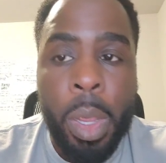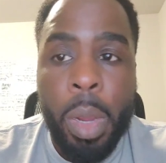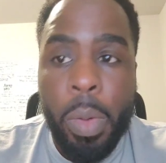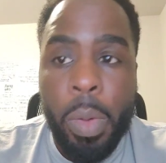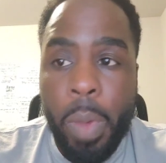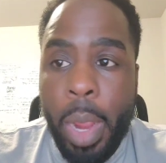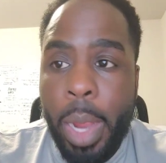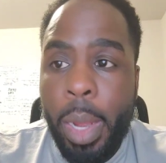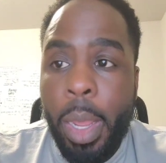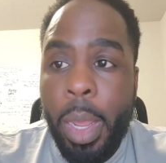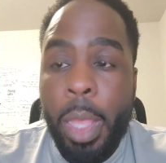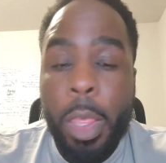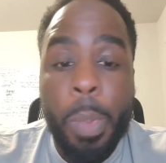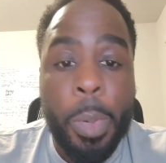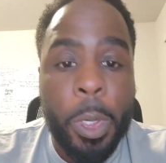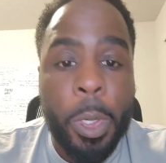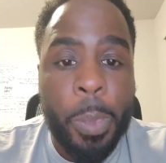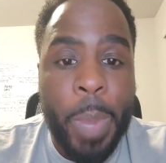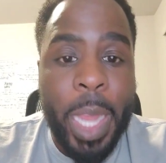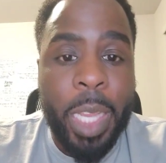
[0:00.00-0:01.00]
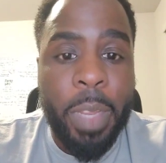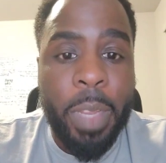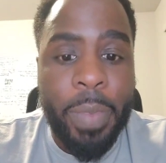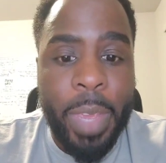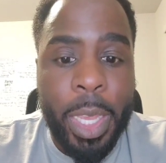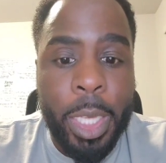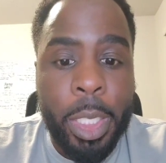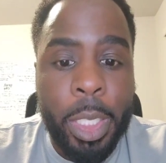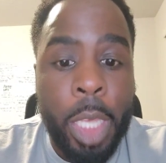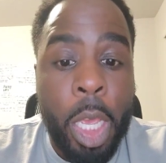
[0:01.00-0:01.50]
The perspective is
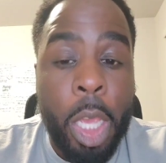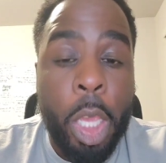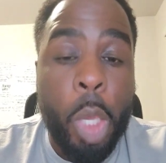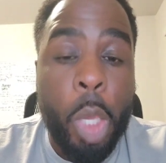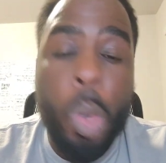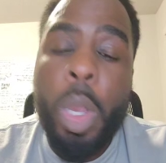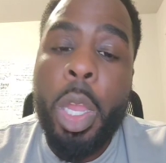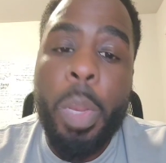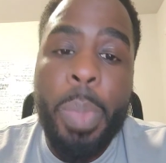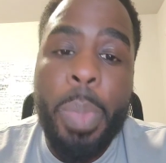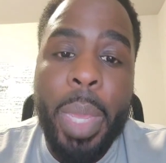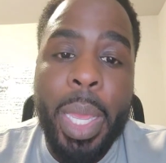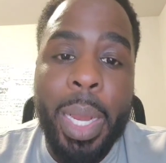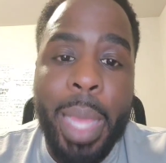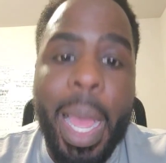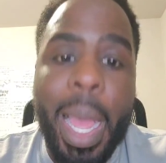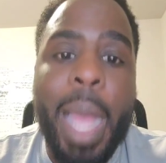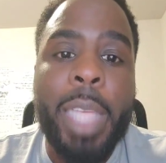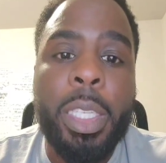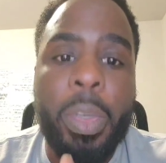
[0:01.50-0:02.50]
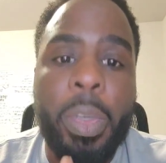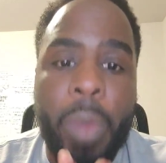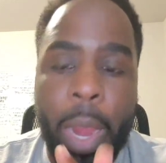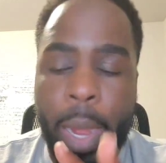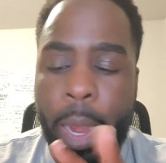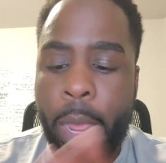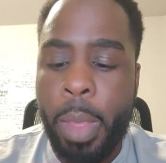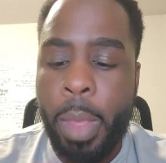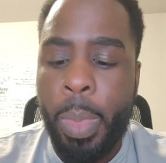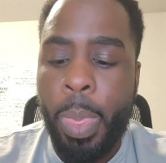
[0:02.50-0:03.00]
you could be in Gaza right now. You
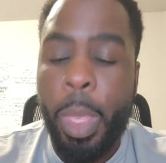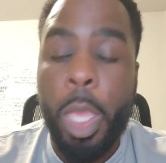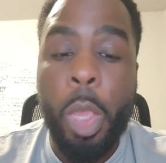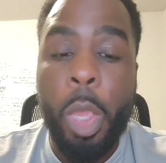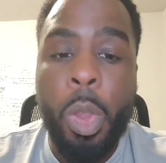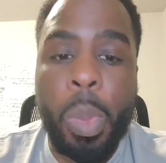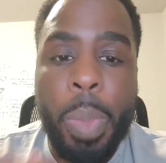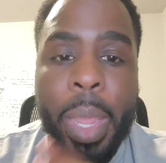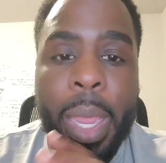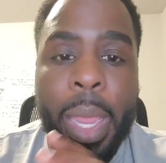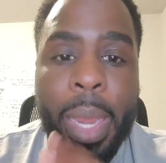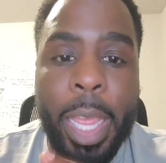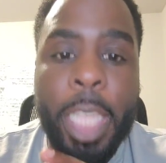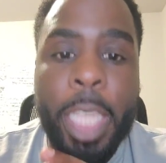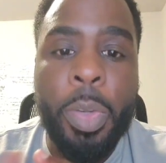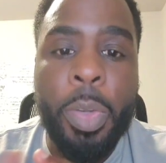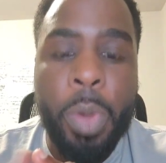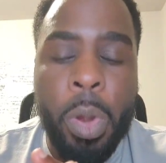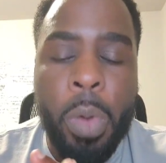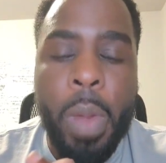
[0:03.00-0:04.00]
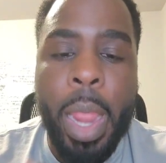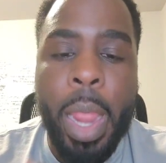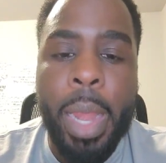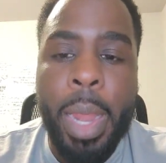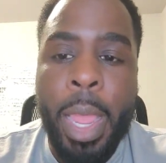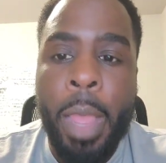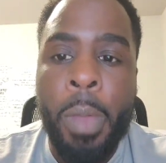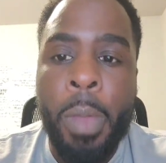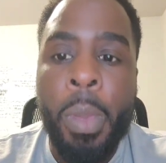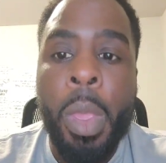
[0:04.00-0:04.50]
could be in Israel right now,
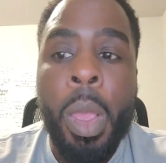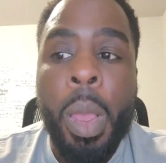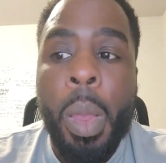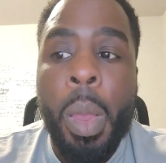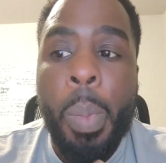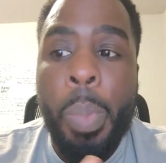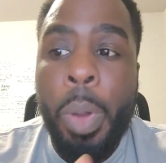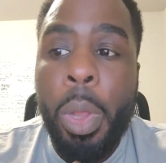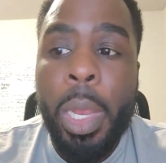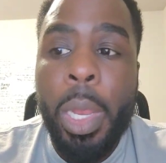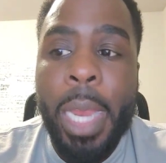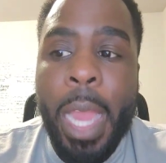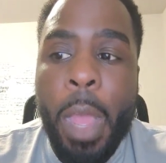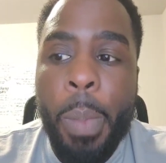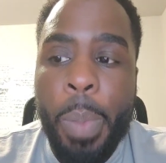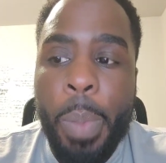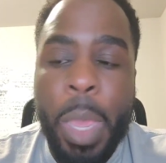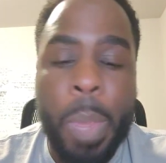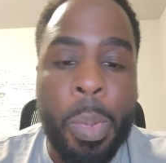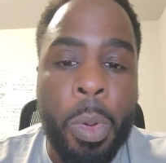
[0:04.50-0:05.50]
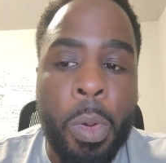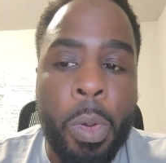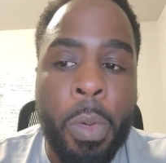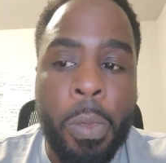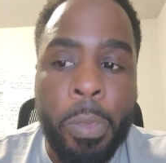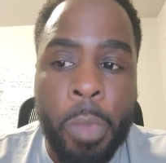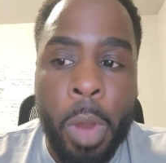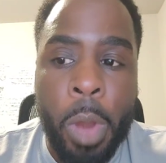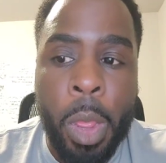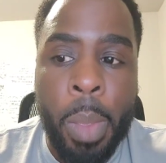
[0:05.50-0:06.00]
pulling out people from
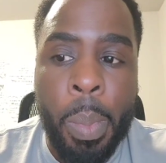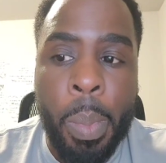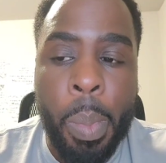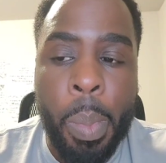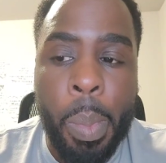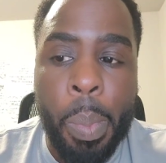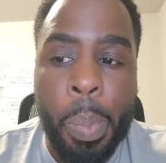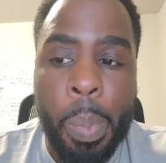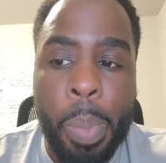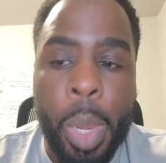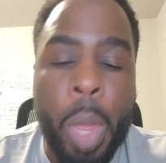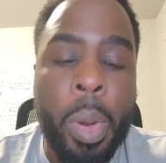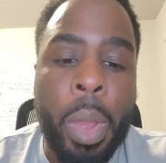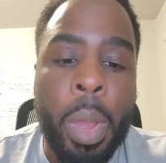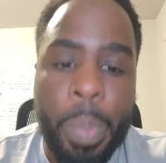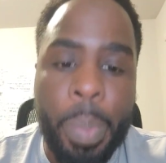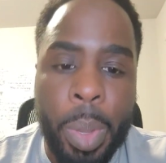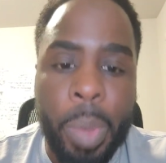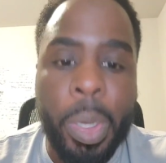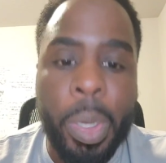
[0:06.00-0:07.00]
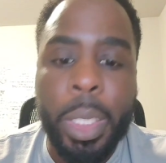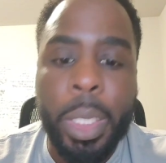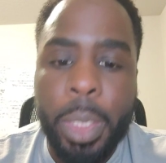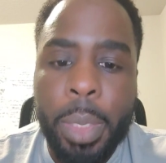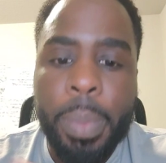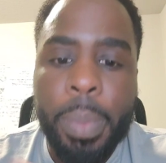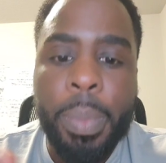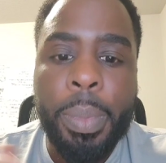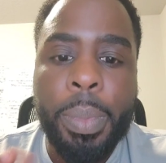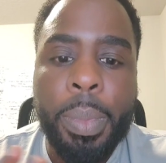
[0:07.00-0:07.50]
blown up buildings. You know
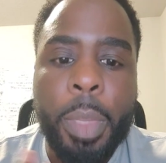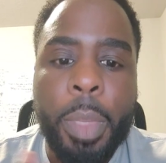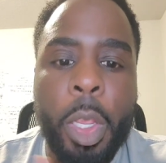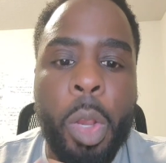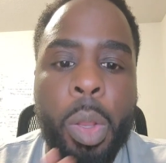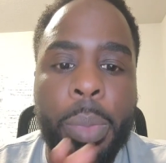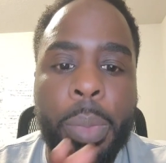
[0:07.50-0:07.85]
what I'm saying?